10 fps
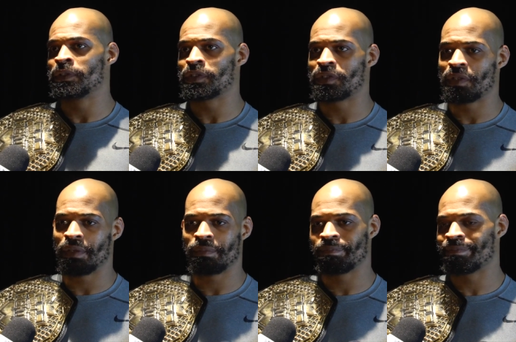just
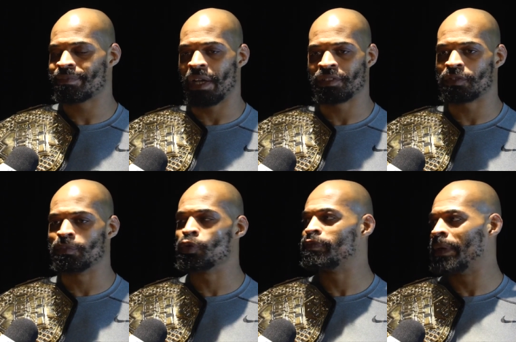the I just
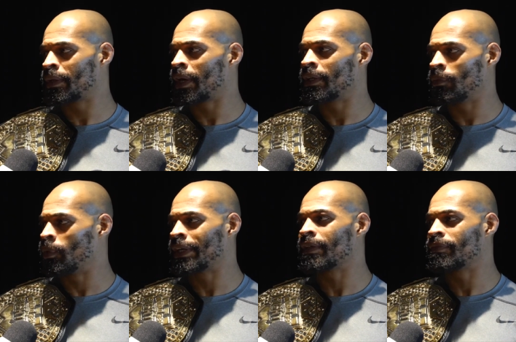move better at
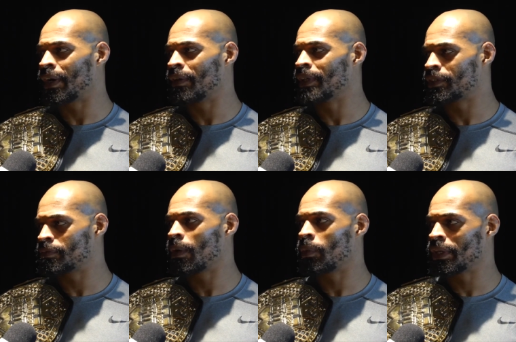185. That's
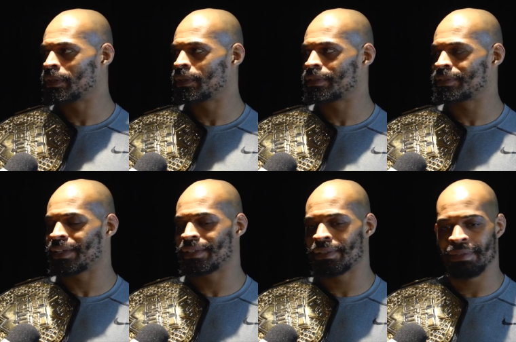my weight. That's
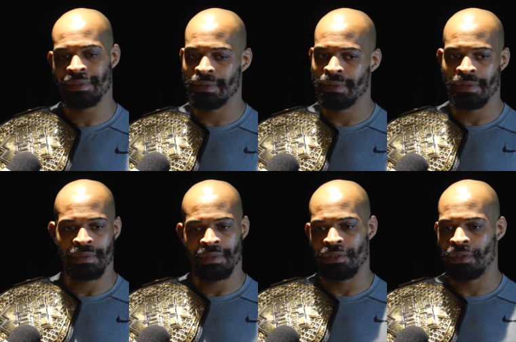like,
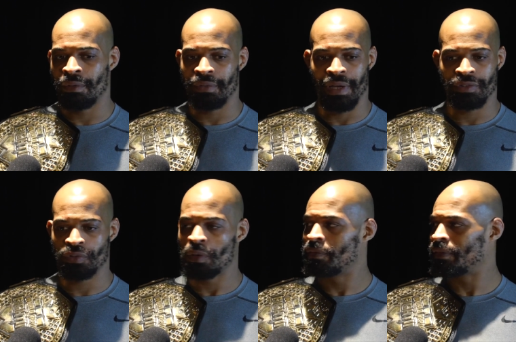you know, at
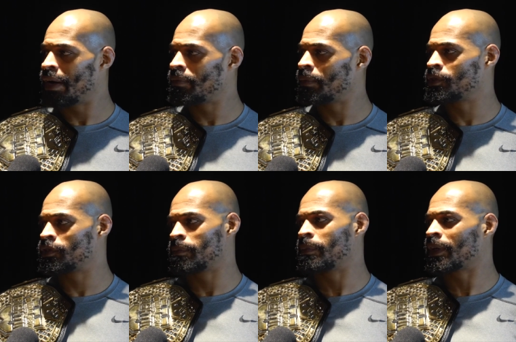205, I'm
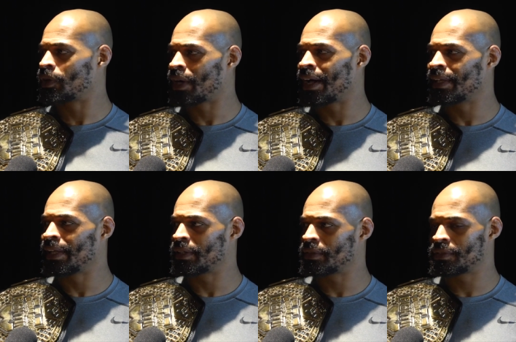just a bigger guy.
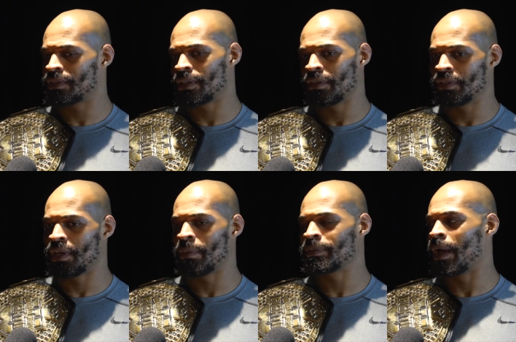Like it's I,
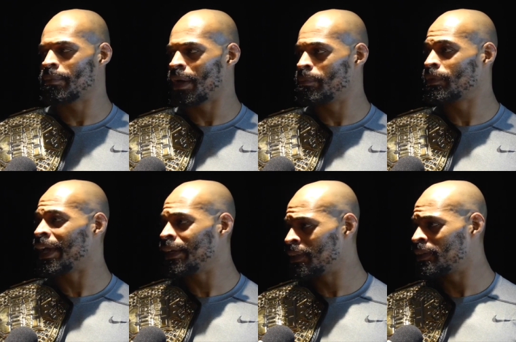I'm, I'm I'm
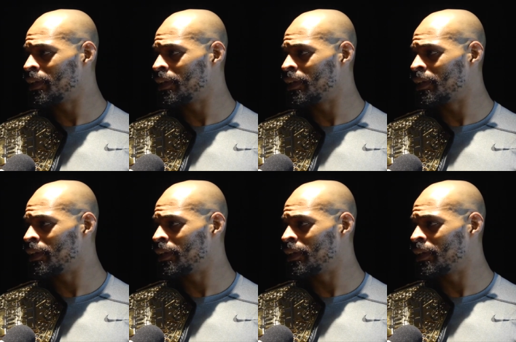gaining